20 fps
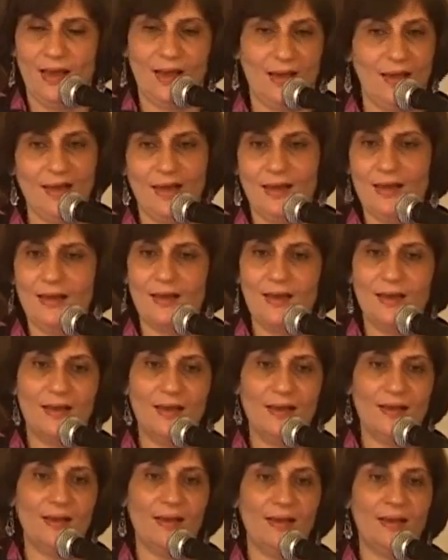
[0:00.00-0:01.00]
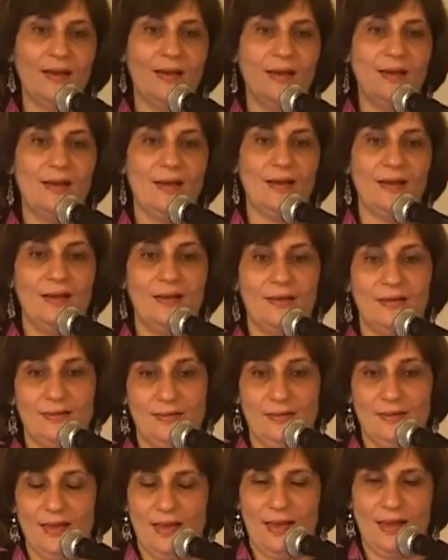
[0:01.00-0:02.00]

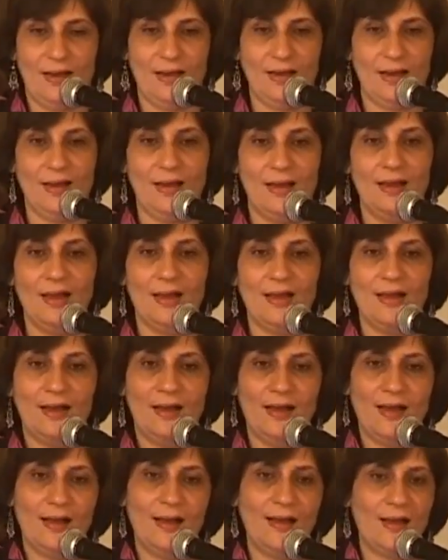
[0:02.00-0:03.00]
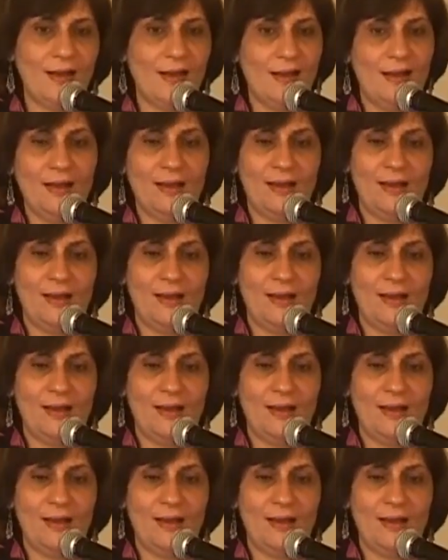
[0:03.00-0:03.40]
Ah, ah,